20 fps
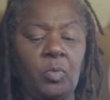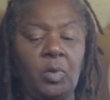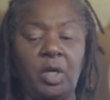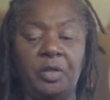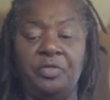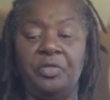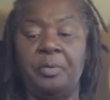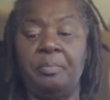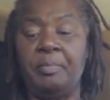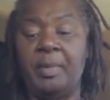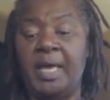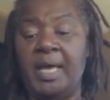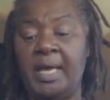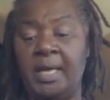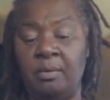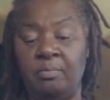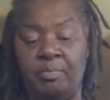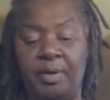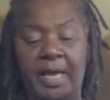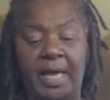the
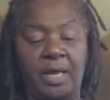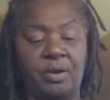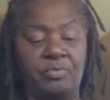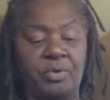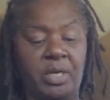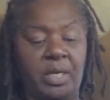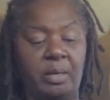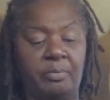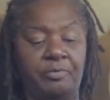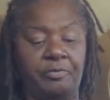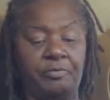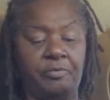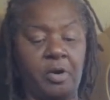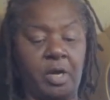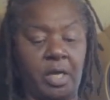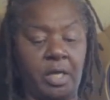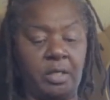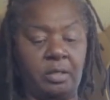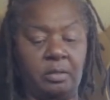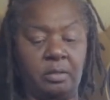main battery up
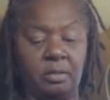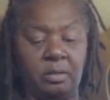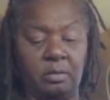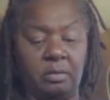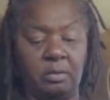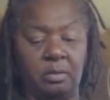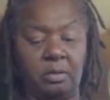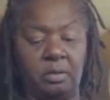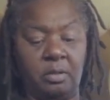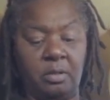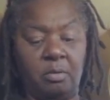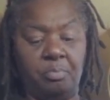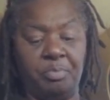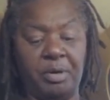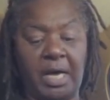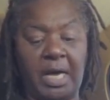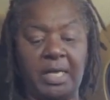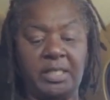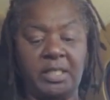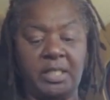front, the
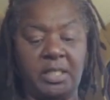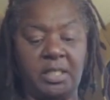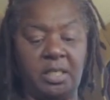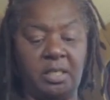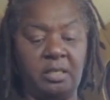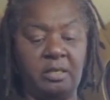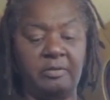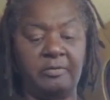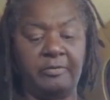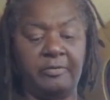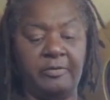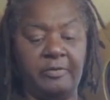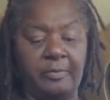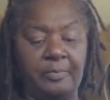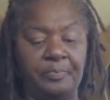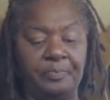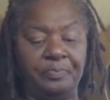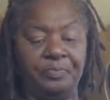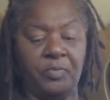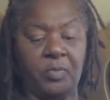positive,
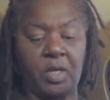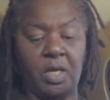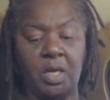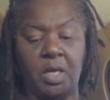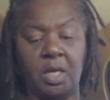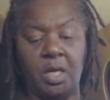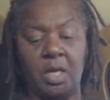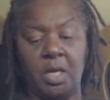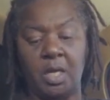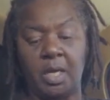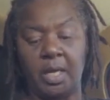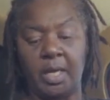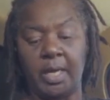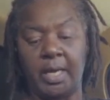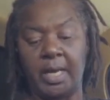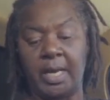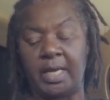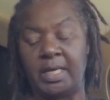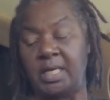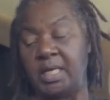
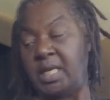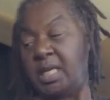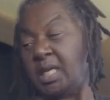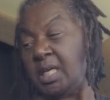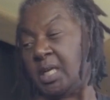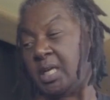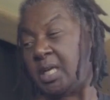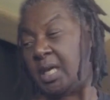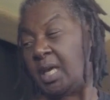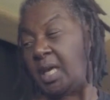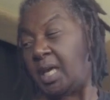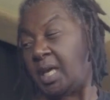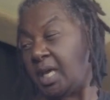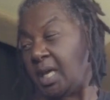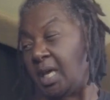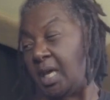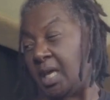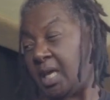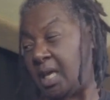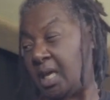and I need
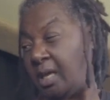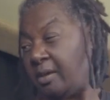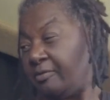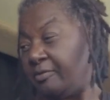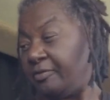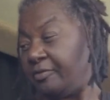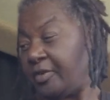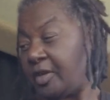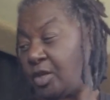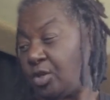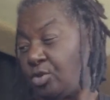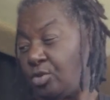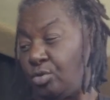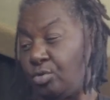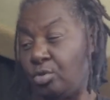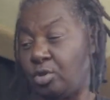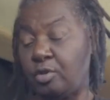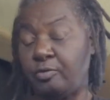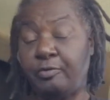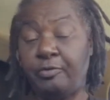a
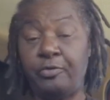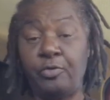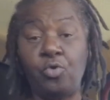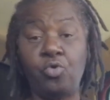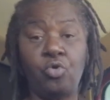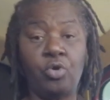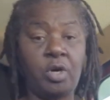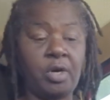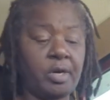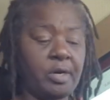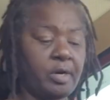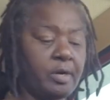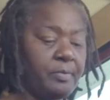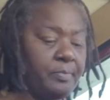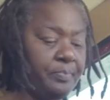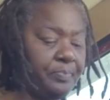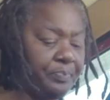fuse for